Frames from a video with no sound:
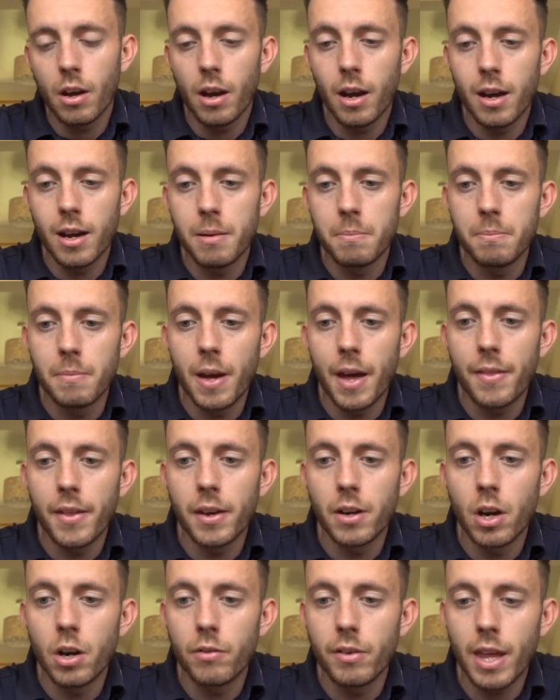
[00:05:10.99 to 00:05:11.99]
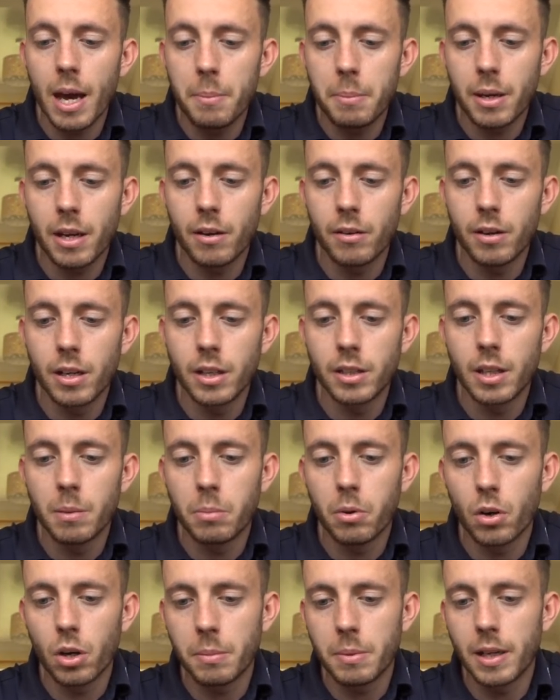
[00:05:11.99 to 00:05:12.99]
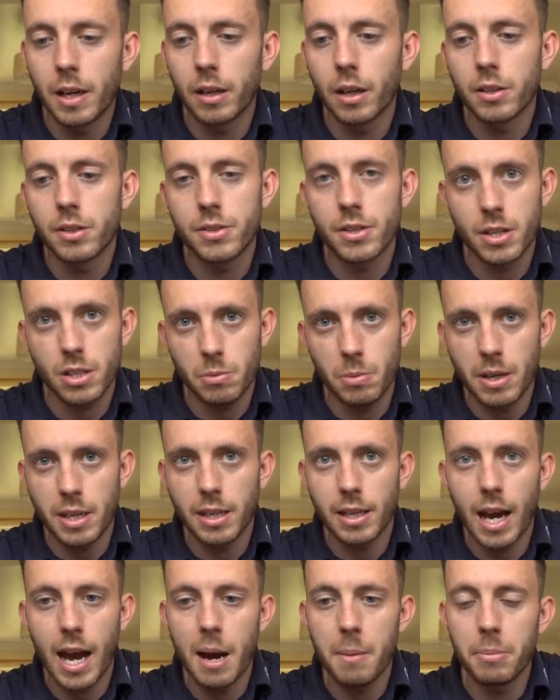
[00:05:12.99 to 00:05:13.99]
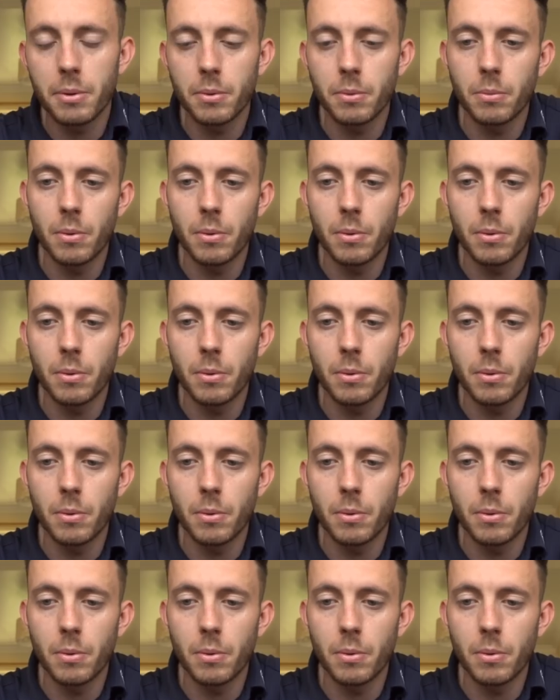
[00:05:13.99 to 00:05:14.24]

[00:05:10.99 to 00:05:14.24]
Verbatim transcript: Um, and then over that period, there'll probably be like a six week gap